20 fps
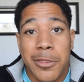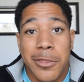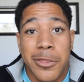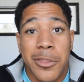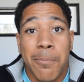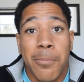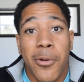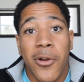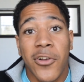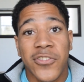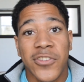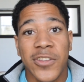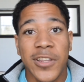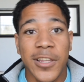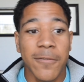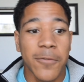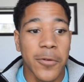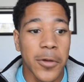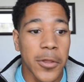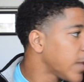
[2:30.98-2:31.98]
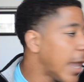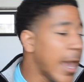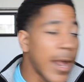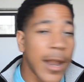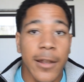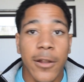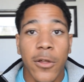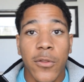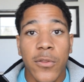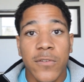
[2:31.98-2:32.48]
The perks you live with. And
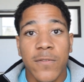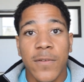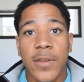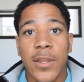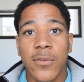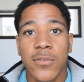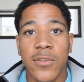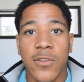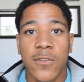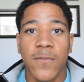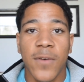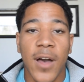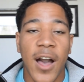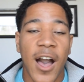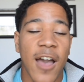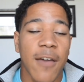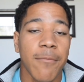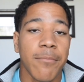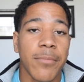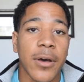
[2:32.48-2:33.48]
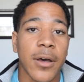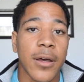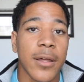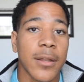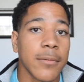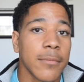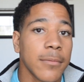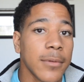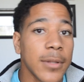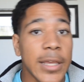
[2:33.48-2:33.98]
I know this video says 5, but
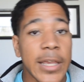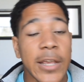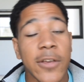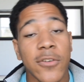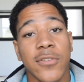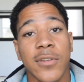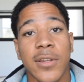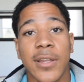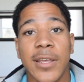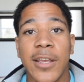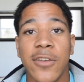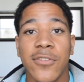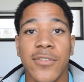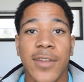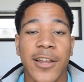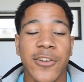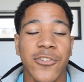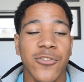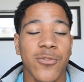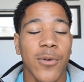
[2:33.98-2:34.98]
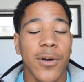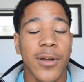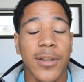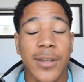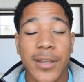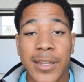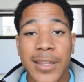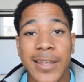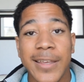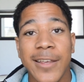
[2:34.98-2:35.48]
here's an extra
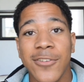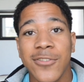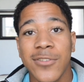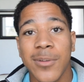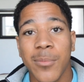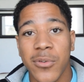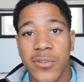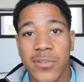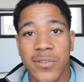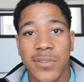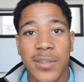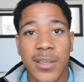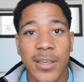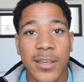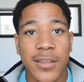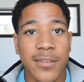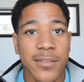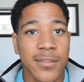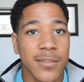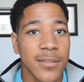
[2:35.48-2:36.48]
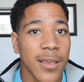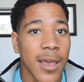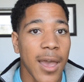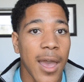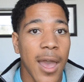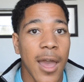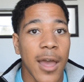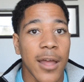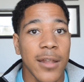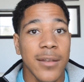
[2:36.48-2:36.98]
one. Here's number 6.
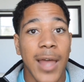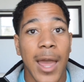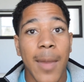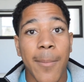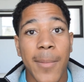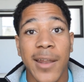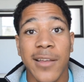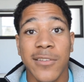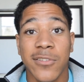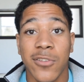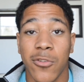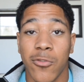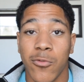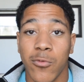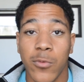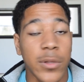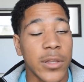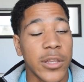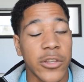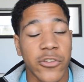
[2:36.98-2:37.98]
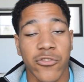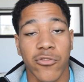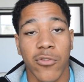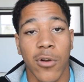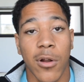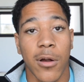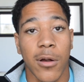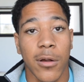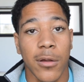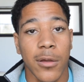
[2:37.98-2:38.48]
Diabetics are really
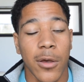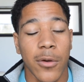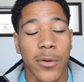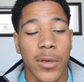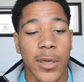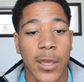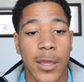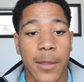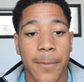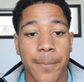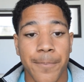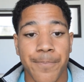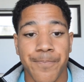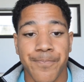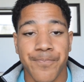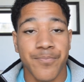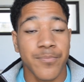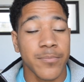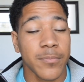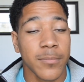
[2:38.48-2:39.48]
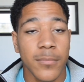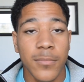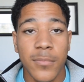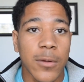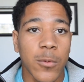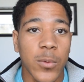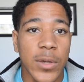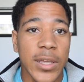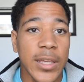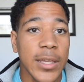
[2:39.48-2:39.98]
strong, okay?
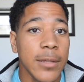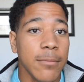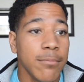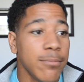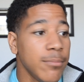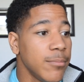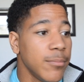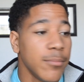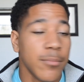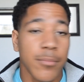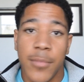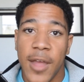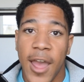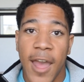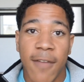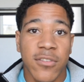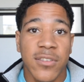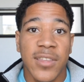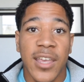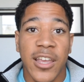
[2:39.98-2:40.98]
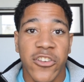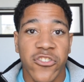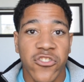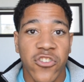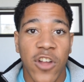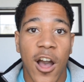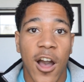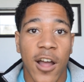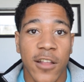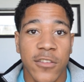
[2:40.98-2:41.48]
We have to take
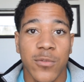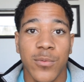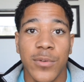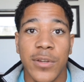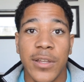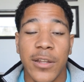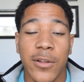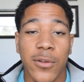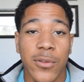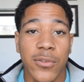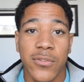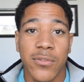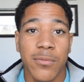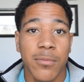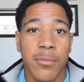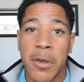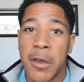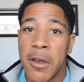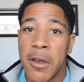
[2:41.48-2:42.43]
shots with needles